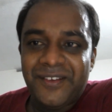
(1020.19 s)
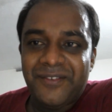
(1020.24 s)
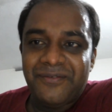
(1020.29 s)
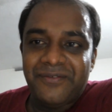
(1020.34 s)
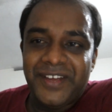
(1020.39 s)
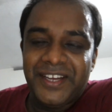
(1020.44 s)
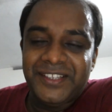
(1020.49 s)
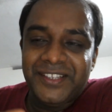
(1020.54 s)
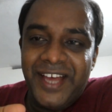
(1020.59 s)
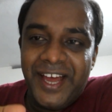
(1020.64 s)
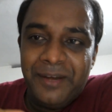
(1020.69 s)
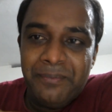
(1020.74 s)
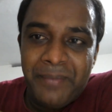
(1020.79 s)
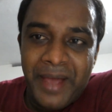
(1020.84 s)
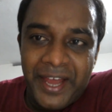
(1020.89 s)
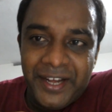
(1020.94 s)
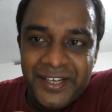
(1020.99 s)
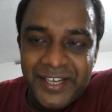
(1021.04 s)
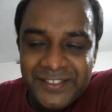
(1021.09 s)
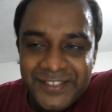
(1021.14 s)
When that
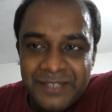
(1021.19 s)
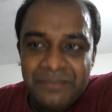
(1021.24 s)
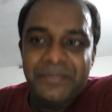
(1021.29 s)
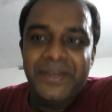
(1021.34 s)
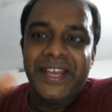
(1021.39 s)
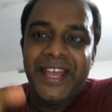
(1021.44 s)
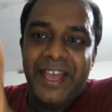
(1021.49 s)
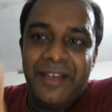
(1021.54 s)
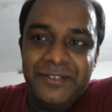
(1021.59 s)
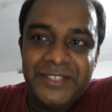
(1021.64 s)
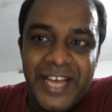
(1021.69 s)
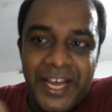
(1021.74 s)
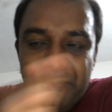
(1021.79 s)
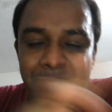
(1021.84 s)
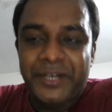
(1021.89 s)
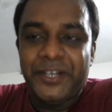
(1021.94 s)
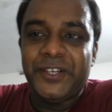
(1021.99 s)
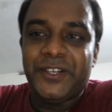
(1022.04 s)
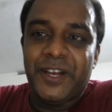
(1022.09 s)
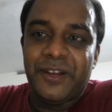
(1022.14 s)
man doesn't behave that
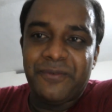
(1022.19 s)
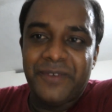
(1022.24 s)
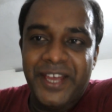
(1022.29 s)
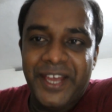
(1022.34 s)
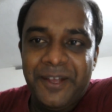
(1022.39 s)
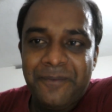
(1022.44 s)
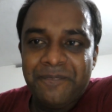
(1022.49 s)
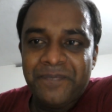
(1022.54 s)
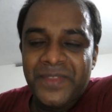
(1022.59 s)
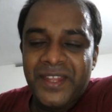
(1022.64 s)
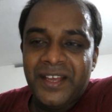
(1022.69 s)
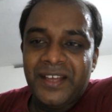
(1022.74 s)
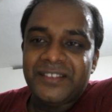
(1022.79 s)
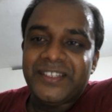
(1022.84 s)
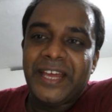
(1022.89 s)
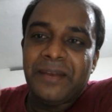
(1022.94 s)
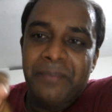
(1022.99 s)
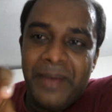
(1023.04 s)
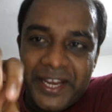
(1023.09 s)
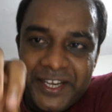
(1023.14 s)
particular way,
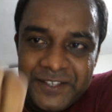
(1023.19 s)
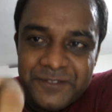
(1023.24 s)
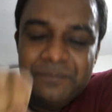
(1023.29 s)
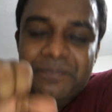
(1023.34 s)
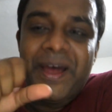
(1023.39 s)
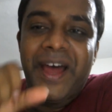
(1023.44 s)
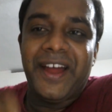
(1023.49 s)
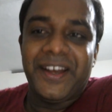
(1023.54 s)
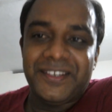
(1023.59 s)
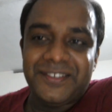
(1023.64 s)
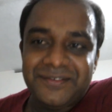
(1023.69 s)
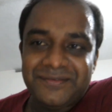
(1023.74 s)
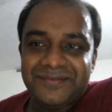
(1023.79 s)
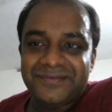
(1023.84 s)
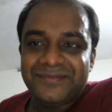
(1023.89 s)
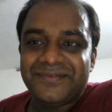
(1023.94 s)
that man is bad.